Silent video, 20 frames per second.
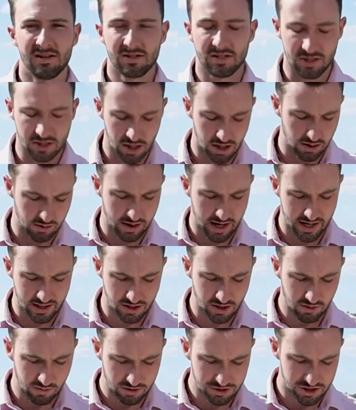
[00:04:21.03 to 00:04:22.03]
So I
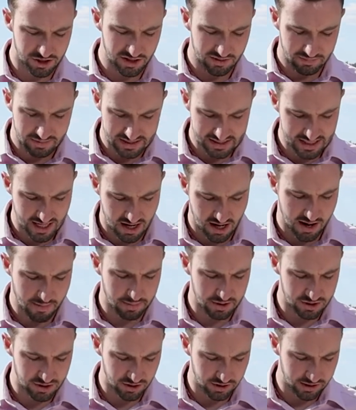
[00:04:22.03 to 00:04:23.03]
don't want you to miss that
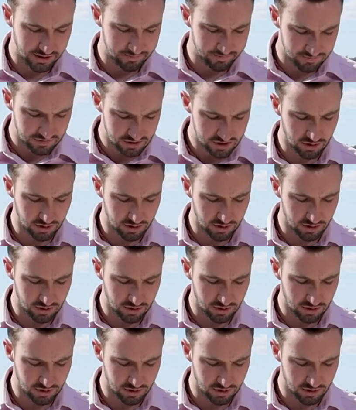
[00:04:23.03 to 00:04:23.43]
opportunity.